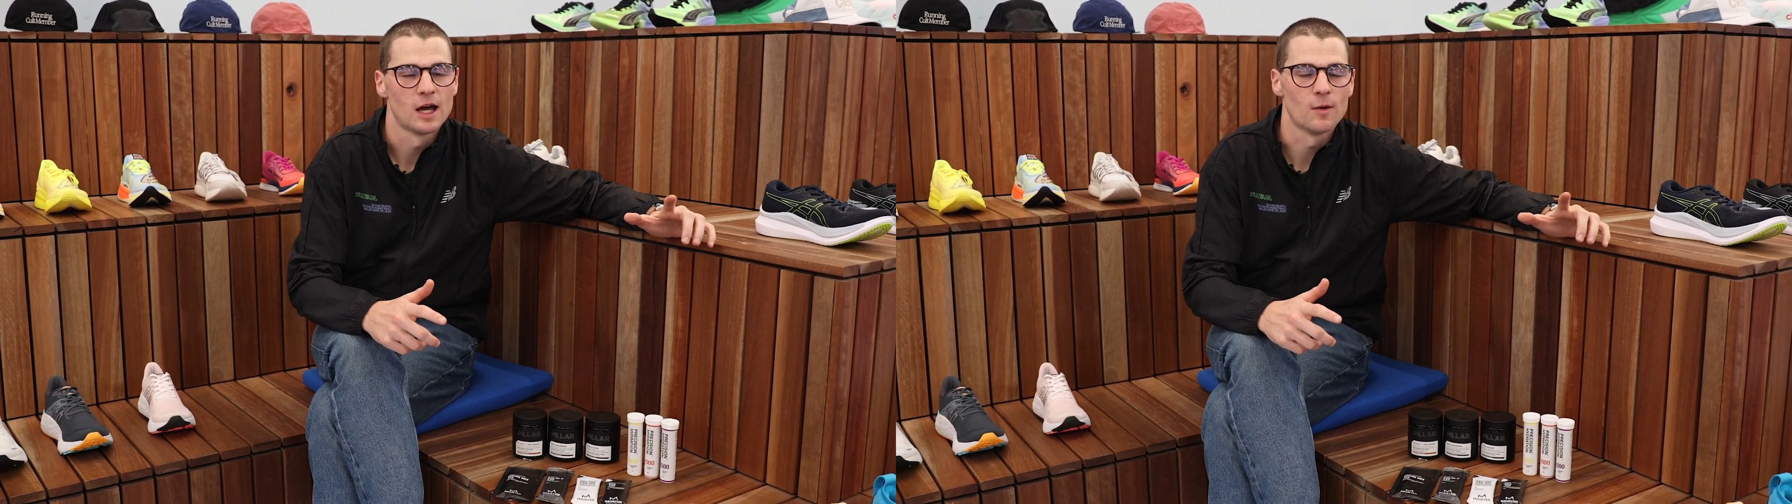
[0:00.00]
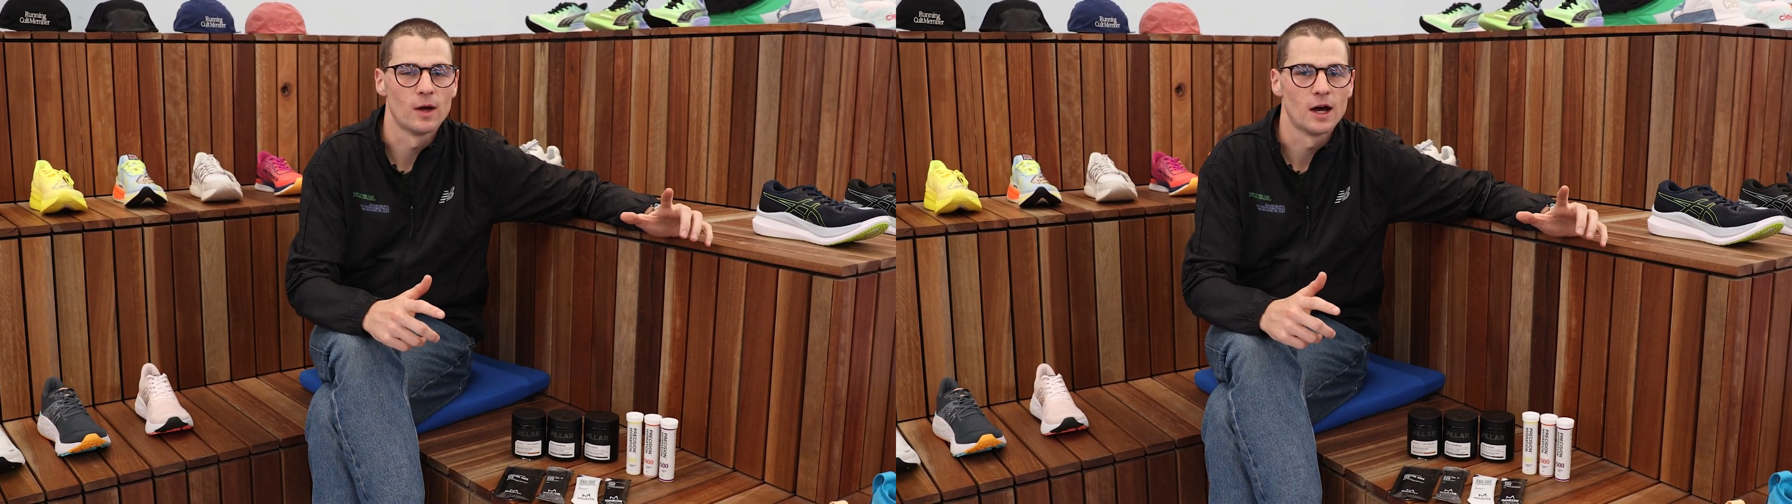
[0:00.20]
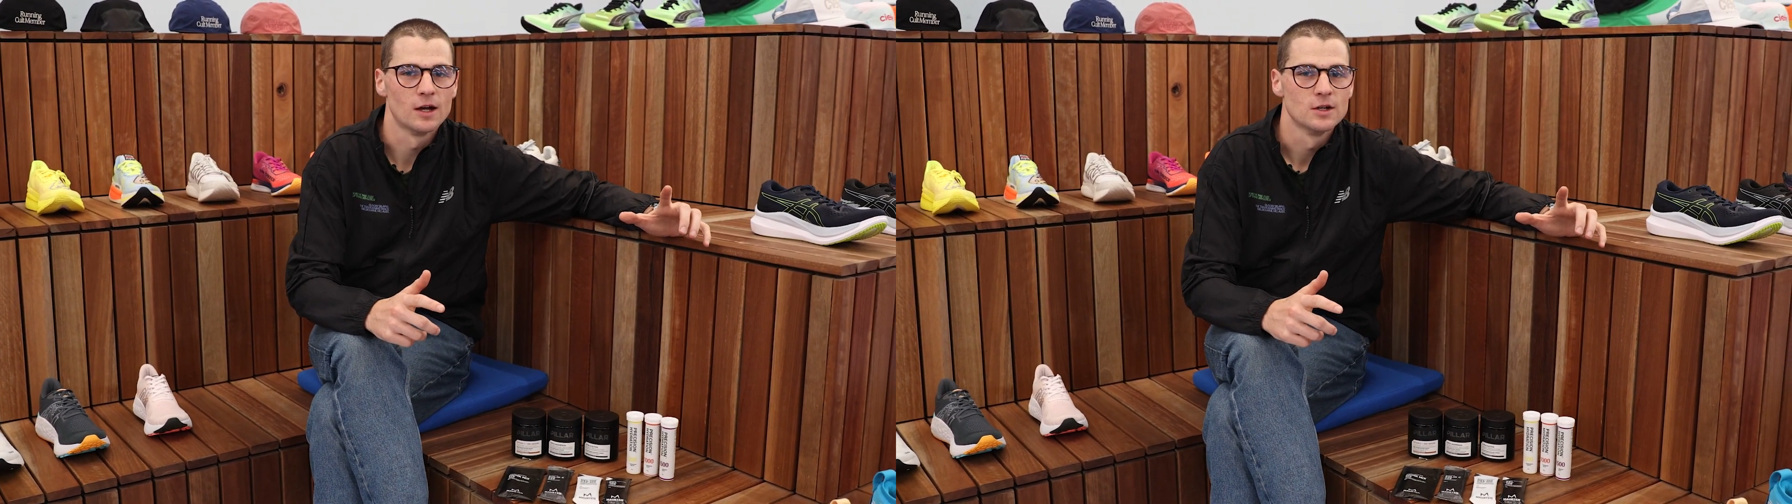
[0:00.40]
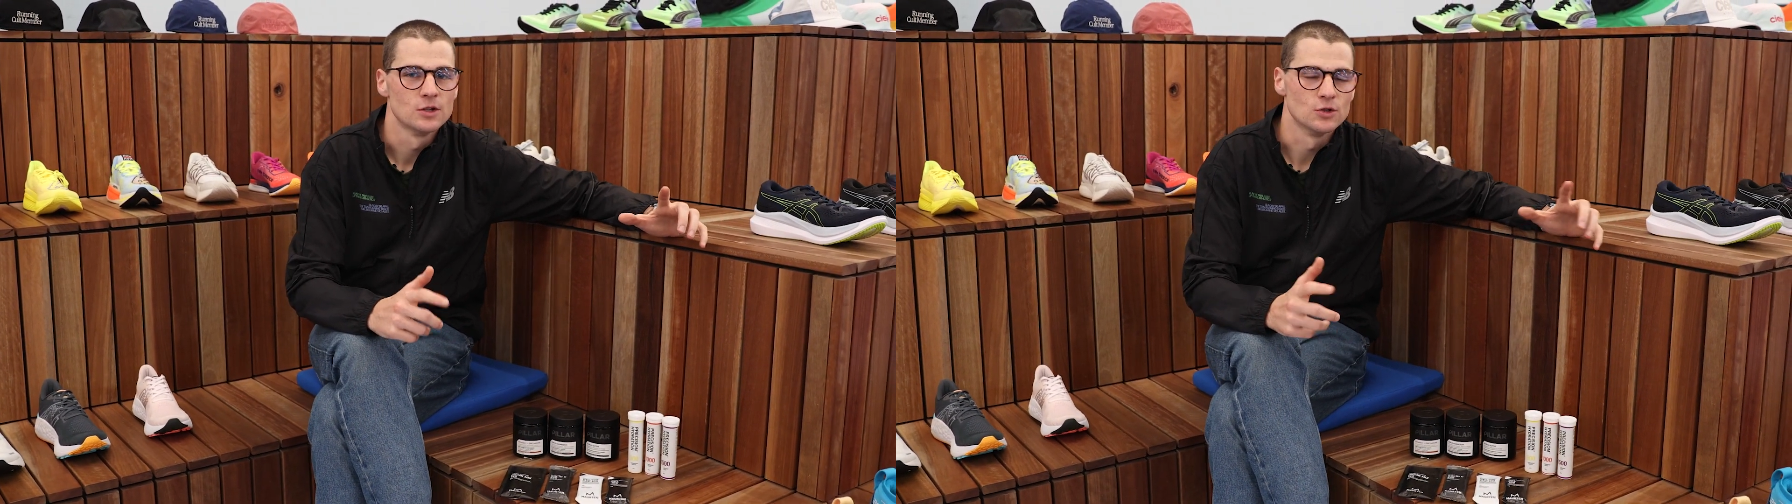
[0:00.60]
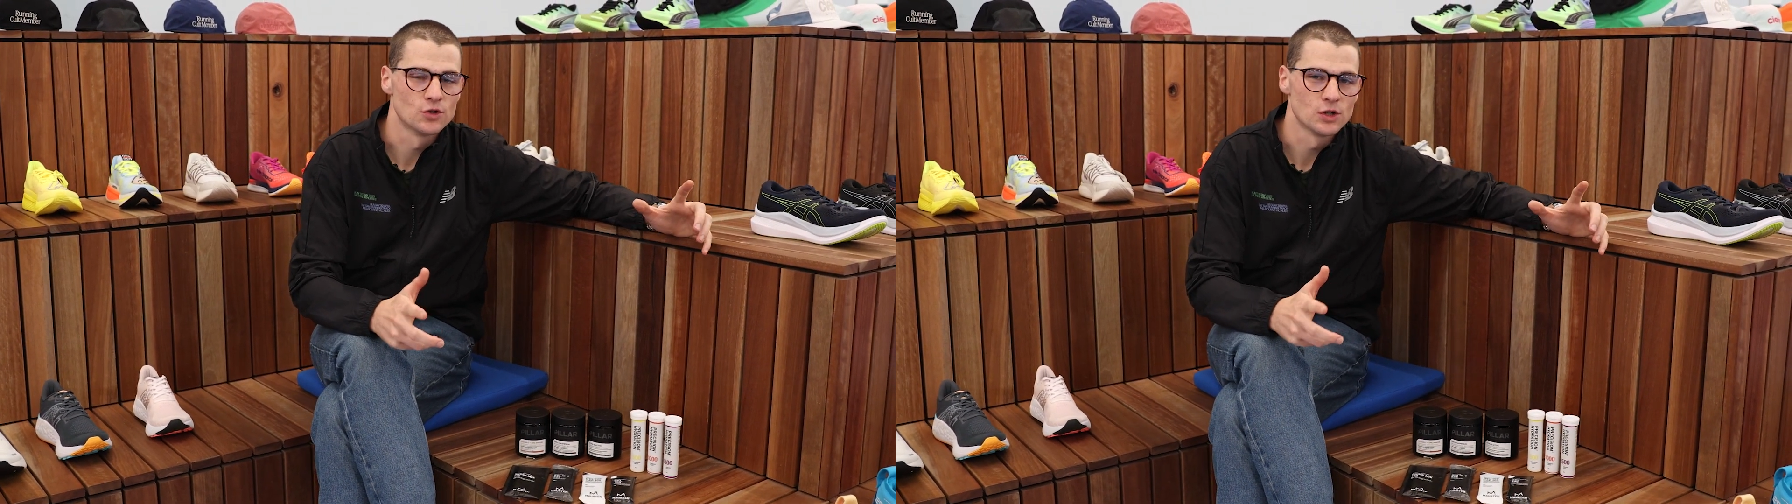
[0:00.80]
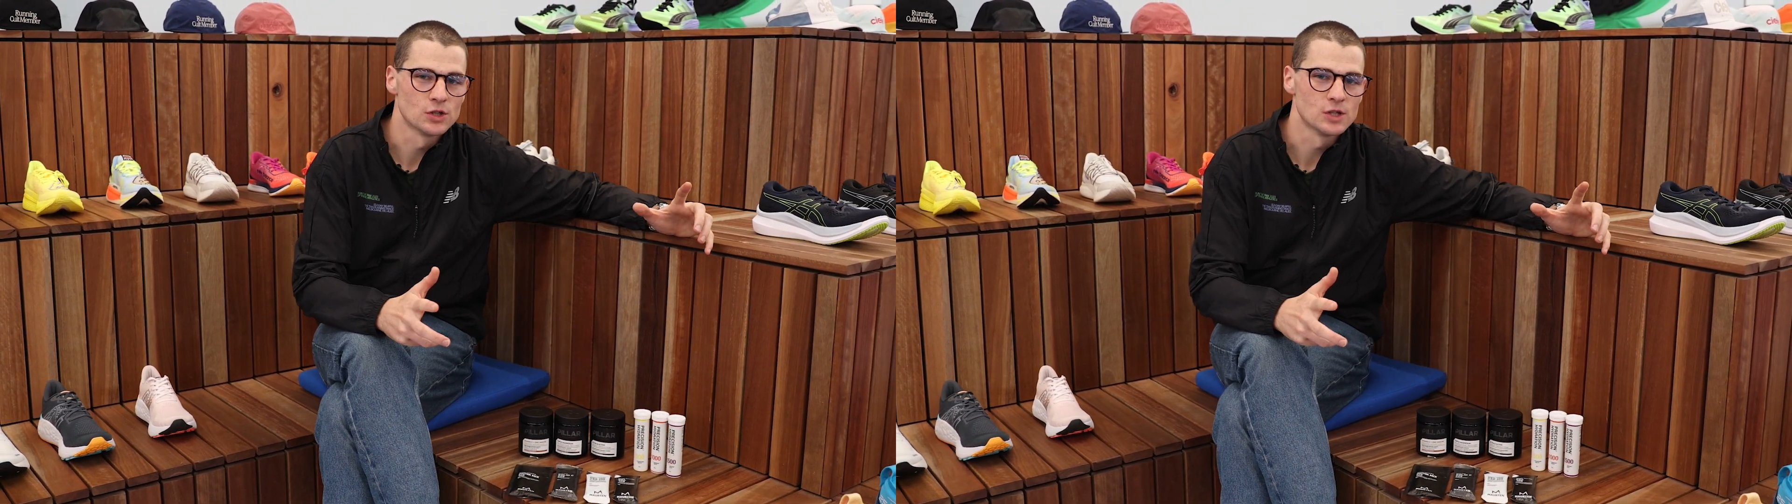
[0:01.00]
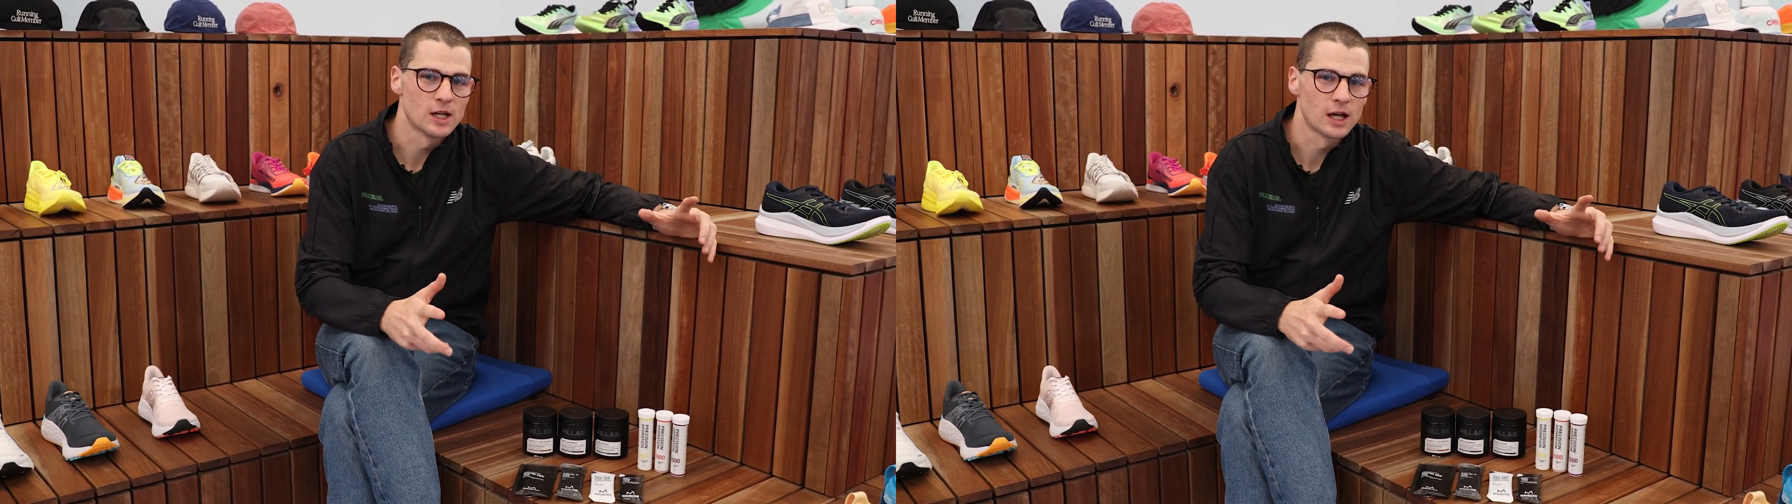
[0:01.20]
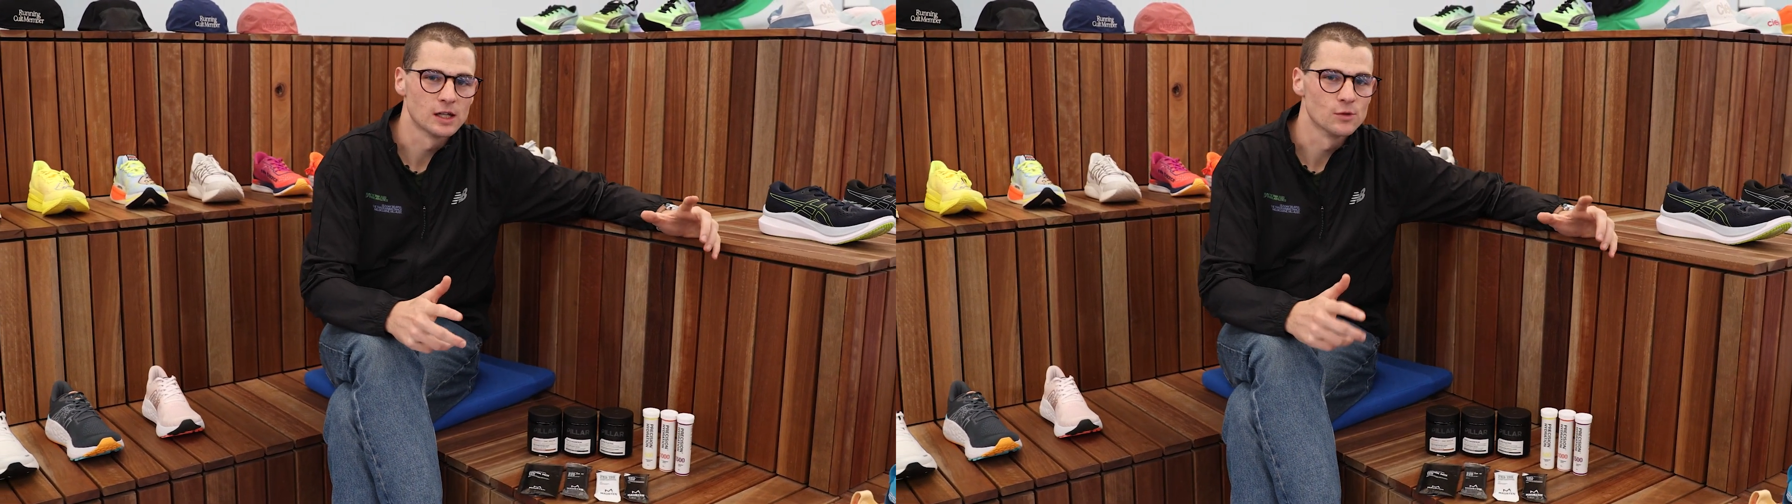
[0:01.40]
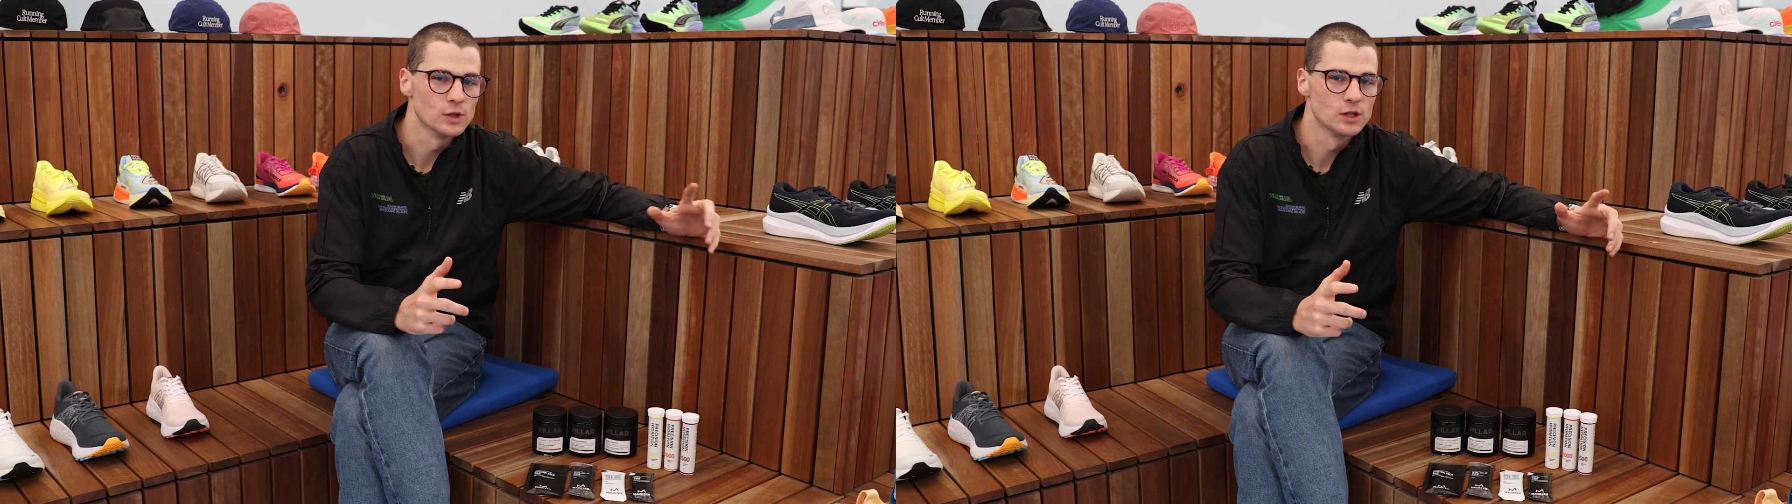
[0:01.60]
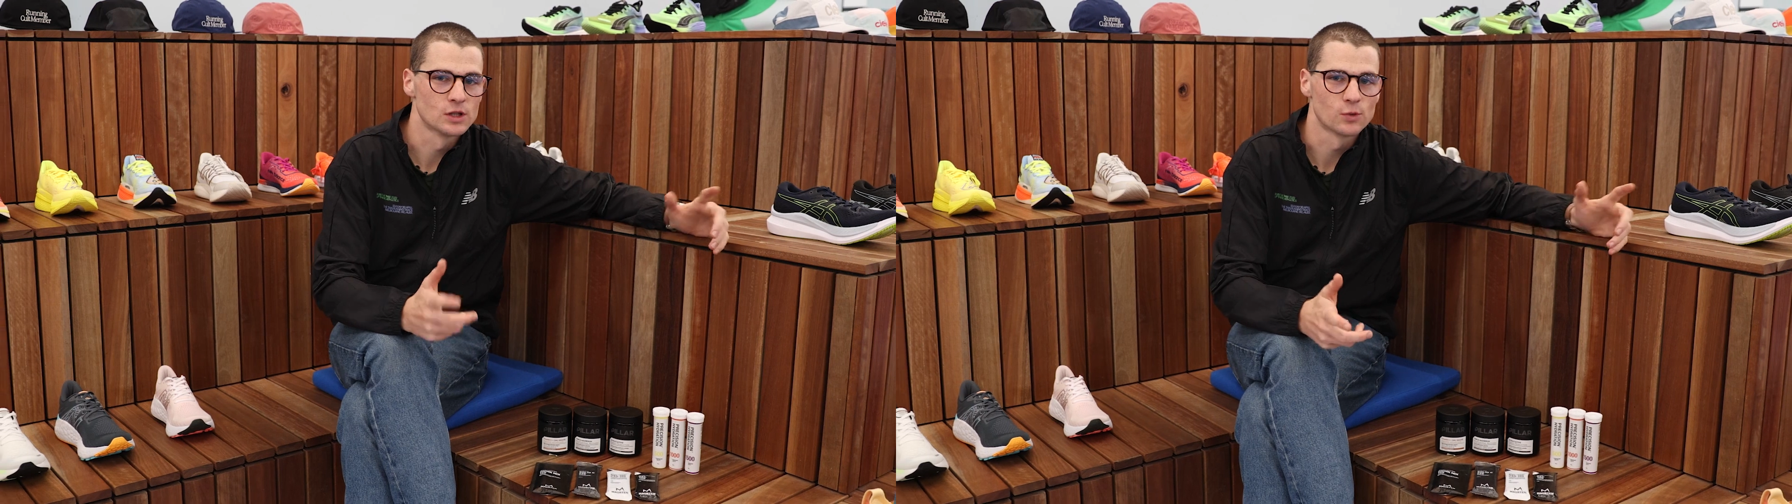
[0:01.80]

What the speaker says: about nutrition stacking with the